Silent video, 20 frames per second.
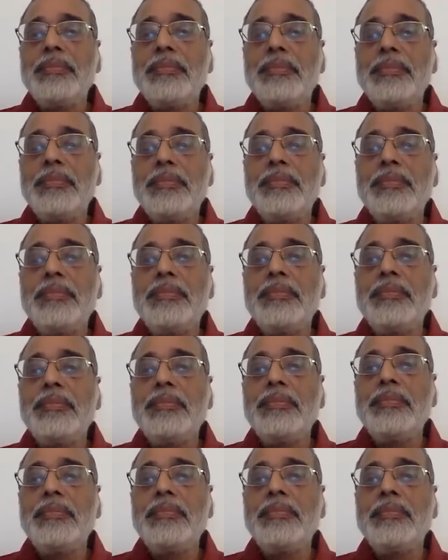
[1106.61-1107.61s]

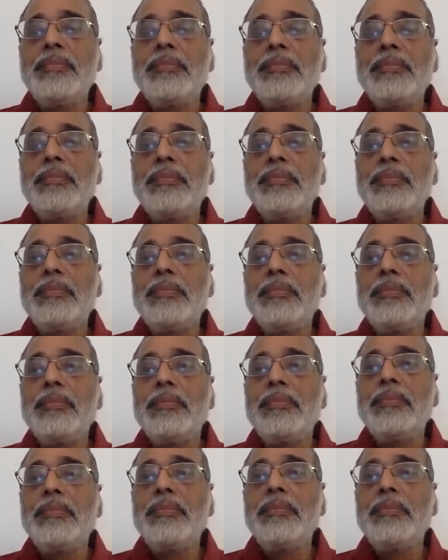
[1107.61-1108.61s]

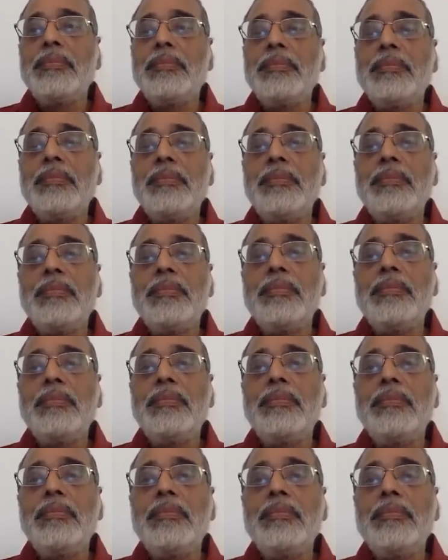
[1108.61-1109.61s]

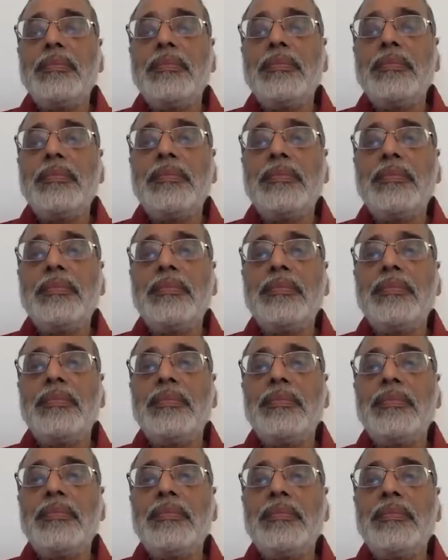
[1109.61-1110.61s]

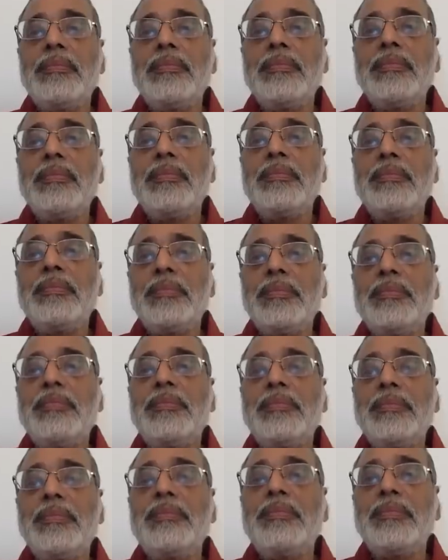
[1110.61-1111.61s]

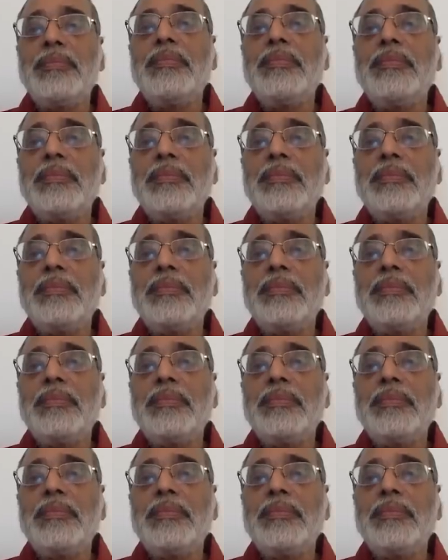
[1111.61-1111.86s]
No words are spoken by the person on screen.